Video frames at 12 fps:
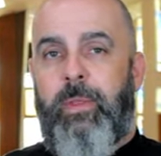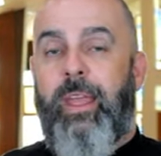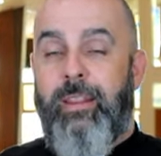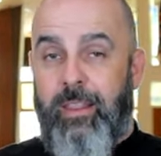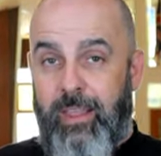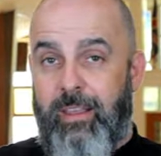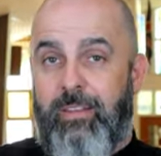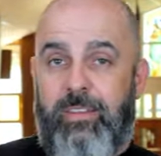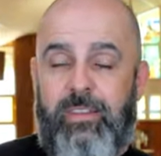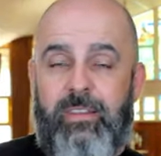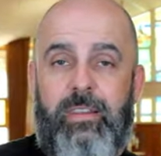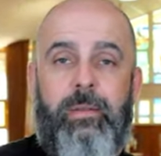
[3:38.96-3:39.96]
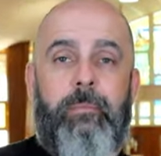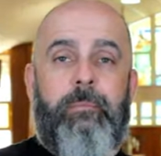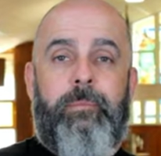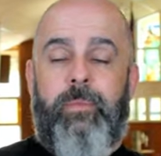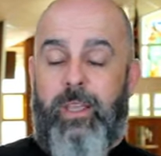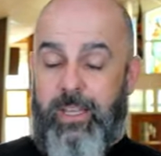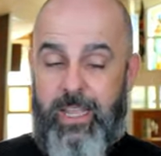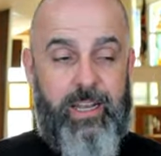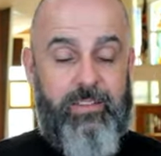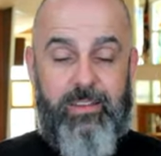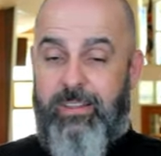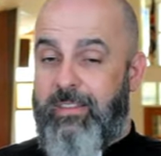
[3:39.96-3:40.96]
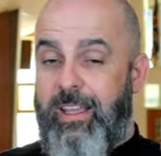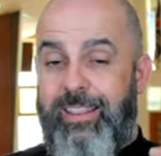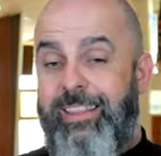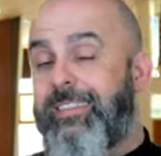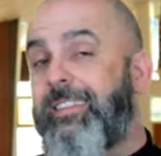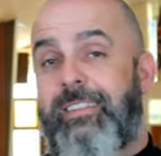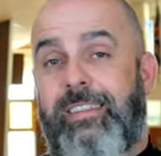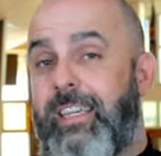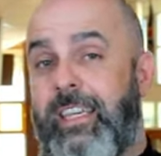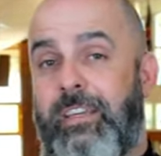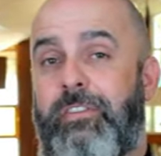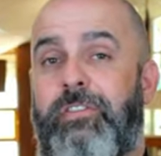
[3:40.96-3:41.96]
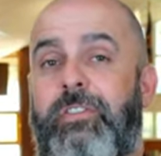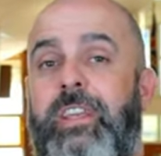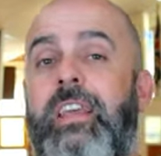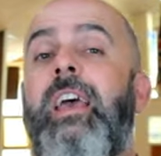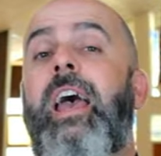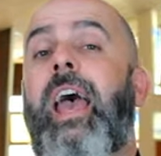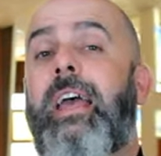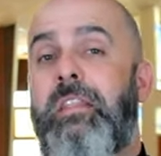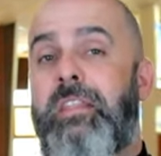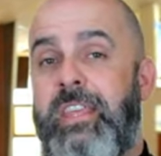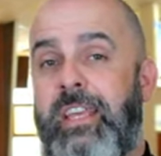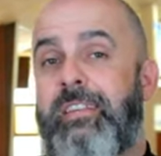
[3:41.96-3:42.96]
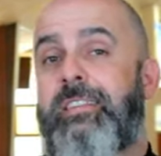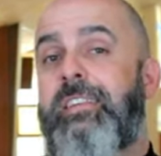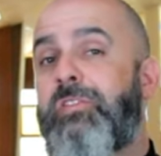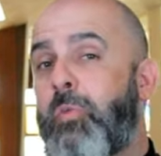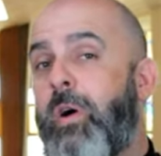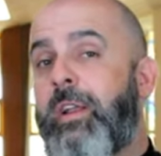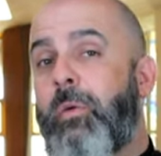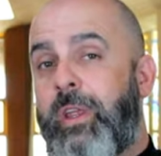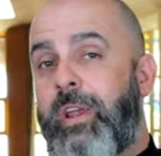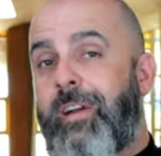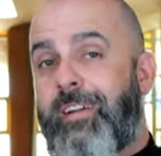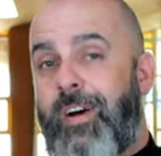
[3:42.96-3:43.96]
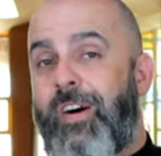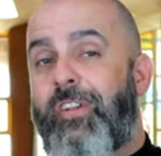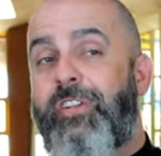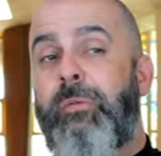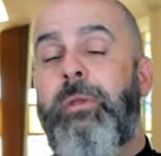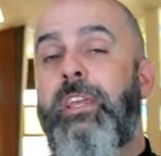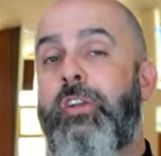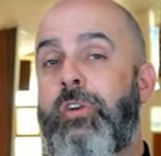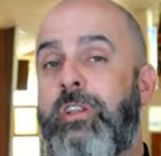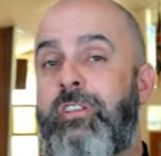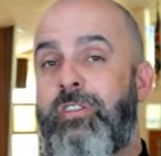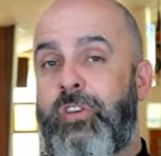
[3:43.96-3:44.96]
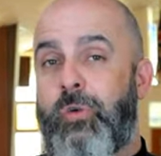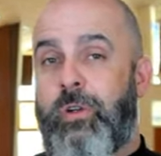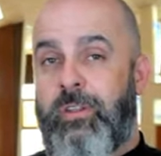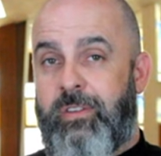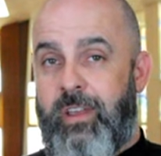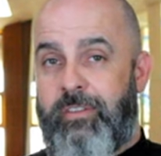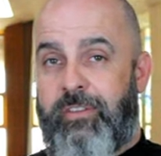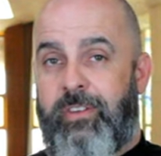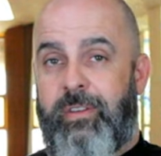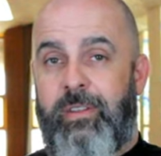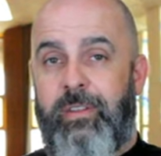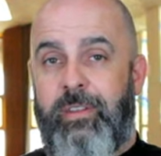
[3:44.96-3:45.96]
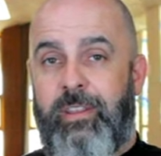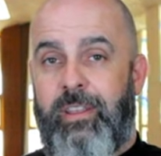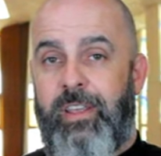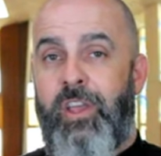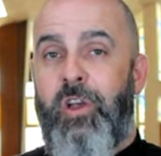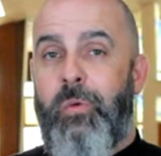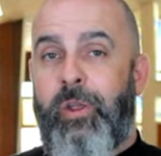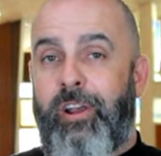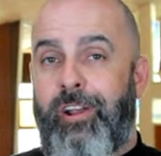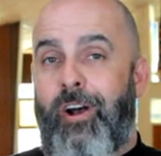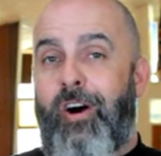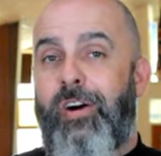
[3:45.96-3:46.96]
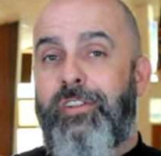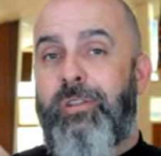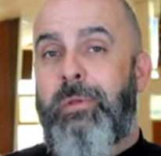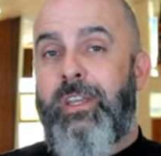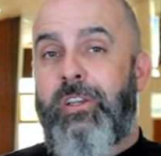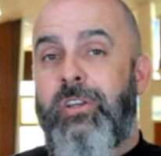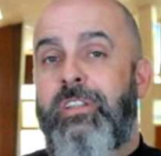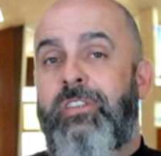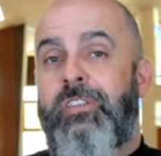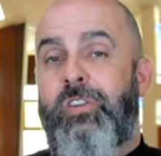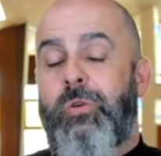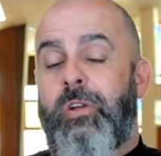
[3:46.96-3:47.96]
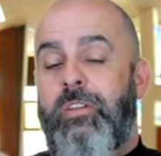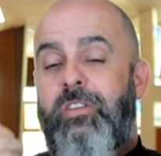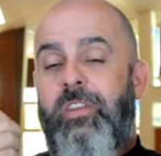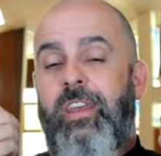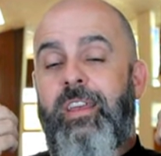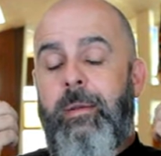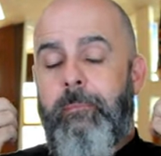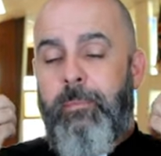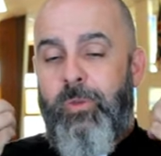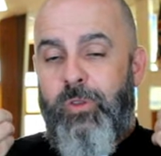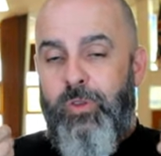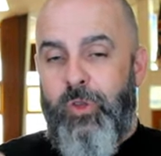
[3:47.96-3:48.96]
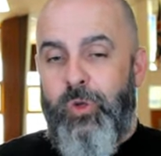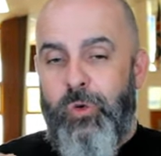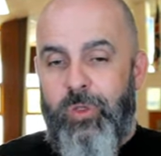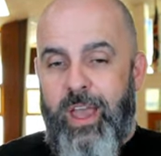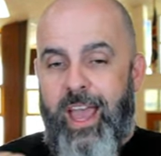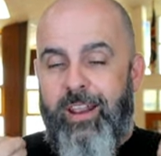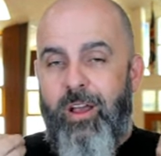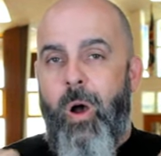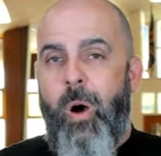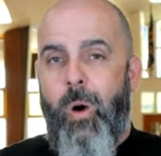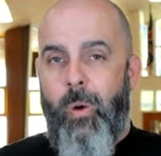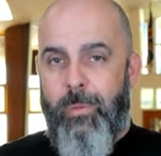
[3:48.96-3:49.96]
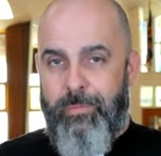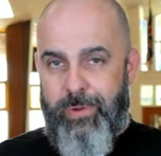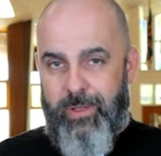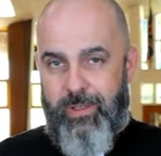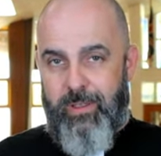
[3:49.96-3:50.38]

And this, again, as I said, this is the gift, and this is what we are called to be good stewards of. We are called to be good stewards to that hope.